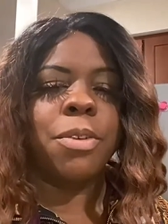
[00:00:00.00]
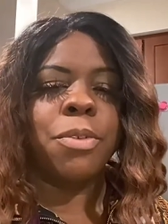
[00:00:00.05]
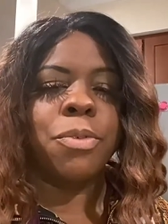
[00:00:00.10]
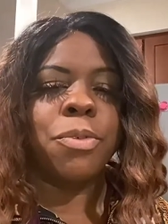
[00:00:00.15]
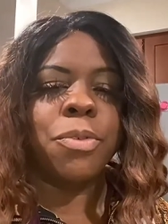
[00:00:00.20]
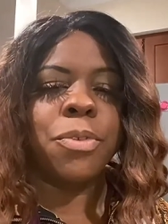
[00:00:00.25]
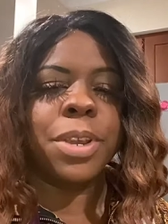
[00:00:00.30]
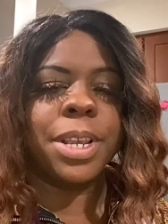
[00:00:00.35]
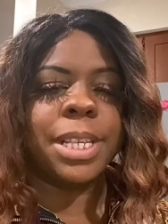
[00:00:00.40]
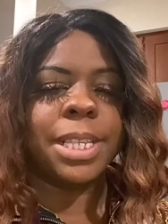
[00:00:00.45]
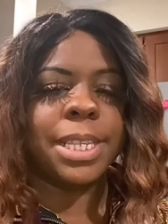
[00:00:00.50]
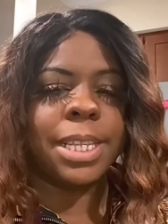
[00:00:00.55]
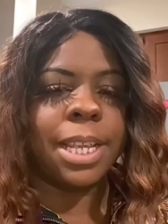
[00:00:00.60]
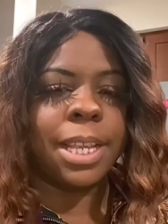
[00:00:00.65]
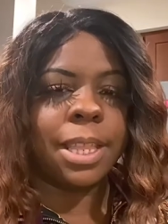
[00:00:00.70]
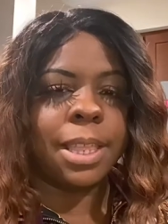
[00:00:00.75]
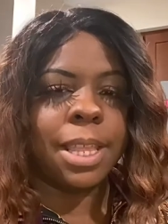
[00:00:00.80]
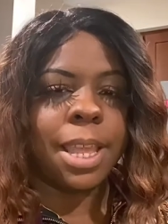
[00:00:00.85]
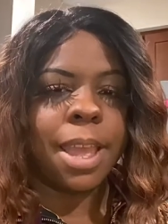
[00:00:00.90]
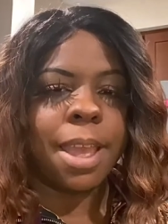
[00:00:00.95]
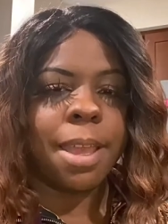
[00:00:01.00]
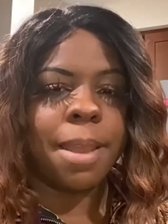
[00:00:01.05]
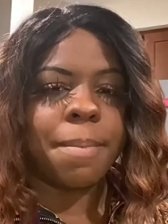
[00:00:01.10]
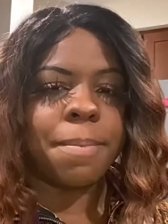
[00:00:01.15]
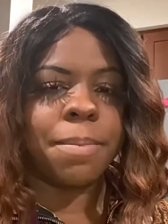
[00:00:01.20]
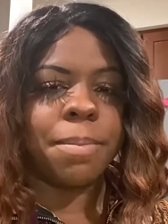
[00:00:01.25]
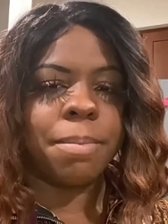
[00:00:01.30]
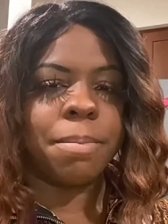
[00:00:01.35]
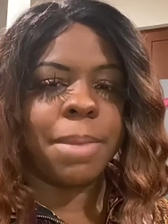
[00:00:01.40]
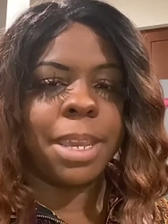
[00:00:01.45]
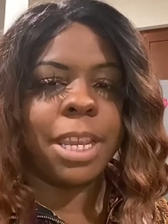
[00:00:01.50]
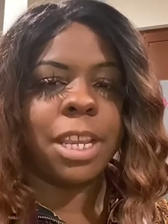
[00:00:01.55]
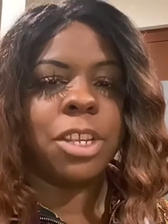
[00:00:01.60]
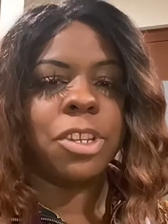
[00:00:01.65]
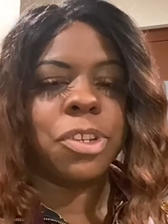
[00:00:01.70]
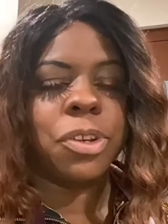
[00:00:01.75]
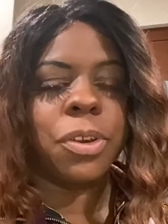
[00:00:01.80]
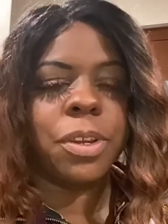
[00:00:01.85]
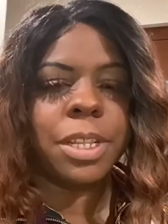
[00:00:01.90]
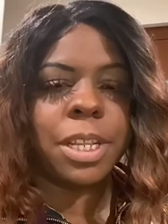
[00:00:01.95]
rinsing them, making
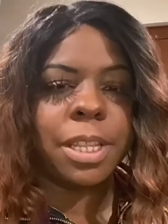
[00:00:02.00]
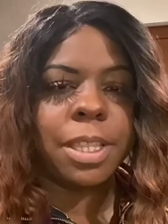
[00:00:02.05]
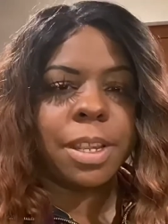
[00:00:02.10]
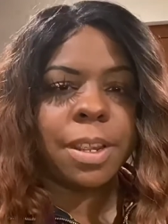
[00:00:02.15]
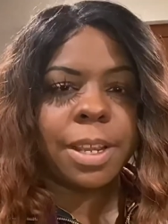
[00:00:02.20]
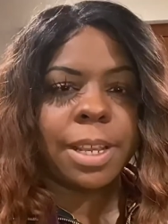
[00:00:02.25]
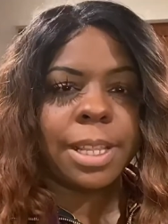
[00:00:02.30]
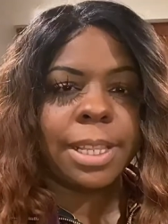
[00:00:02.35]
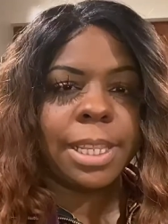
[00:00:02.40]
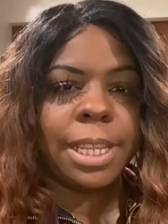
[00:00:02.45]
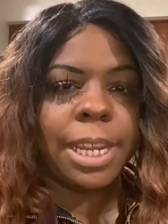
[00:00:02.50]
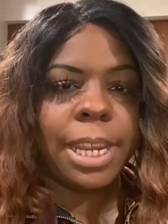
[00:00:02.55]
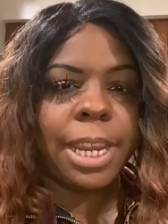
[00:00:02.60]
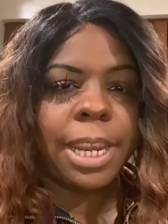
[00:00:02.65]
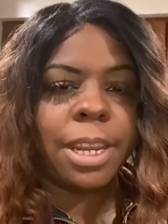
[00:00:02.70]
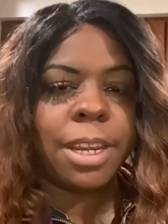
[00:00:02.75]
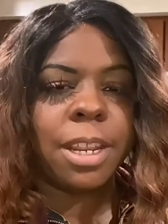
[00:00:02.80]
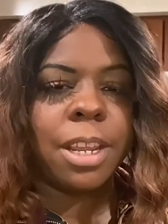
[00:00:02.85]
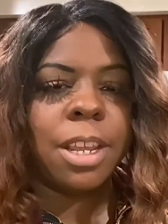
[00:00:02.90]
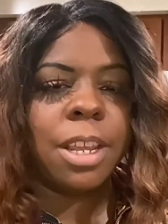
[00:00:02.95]
sure that they're clean.